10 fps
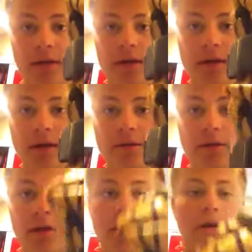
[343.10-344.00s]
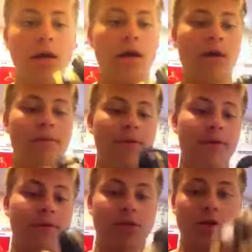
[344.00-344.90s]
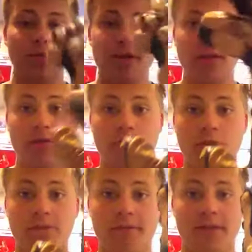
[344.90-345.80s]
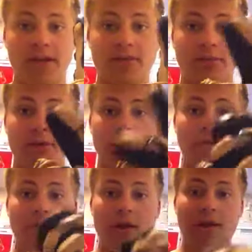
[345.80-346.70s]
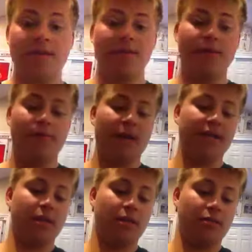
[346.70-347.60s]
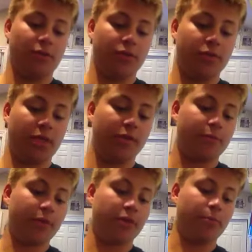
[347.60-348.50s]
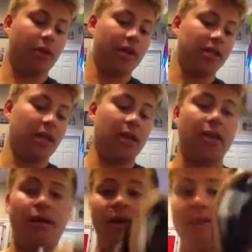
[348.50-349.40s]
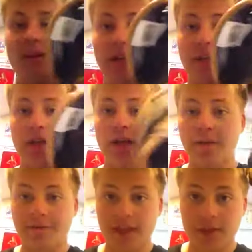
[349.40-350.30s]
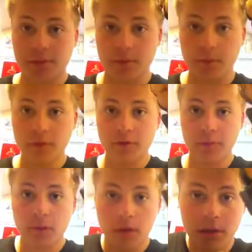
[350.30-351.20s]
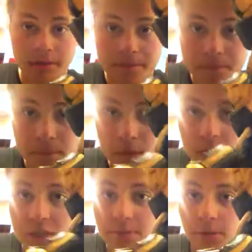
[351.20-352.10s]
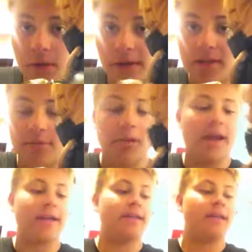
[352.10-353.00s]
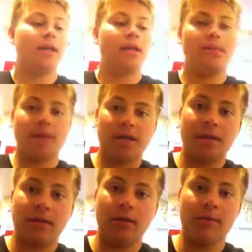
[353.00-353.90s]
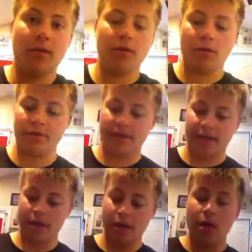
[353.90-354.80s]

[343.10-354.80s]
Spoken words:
out of leather. They're so amazing. They're super flexible too, even for the Mac Daddy 3s, which I was pretty surprised at. They got the cuff that's removable. You can just pull it out. They say black and tan, Mac Daddy Limited, all that.